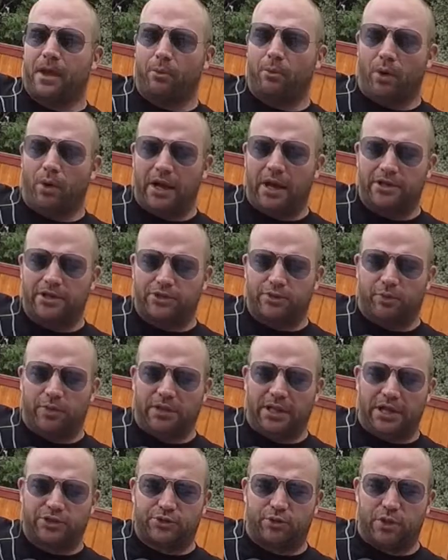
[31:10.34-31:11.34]
I want to ask you one
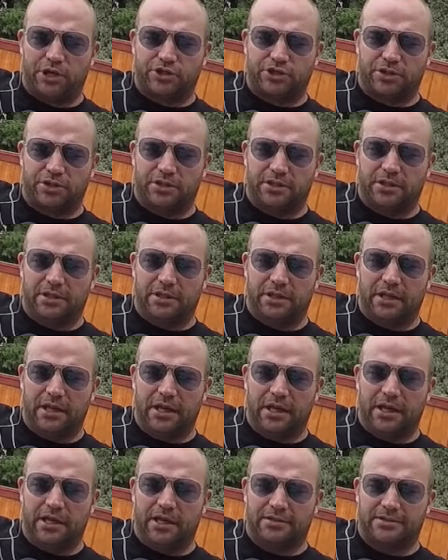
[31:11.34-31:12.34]
last question,
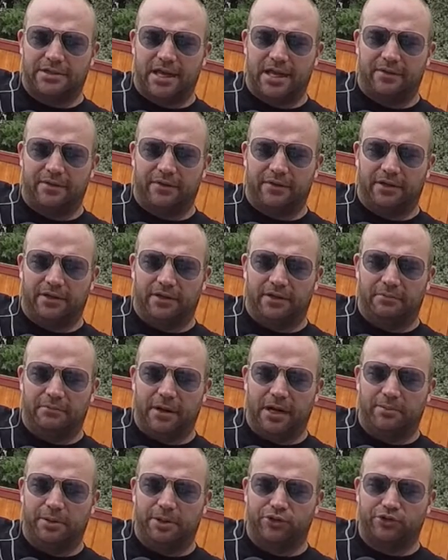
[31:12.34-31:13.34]
and it's kind of
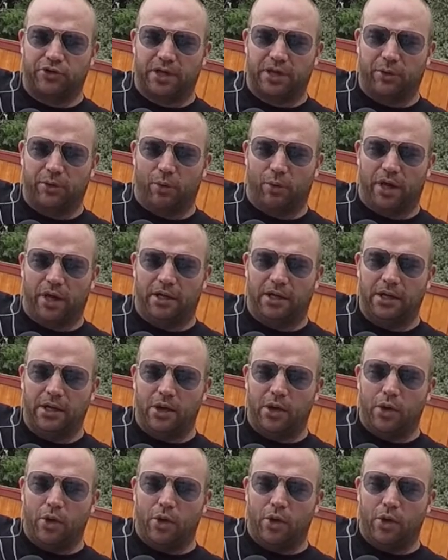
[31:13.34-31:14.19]
might be a tricky one.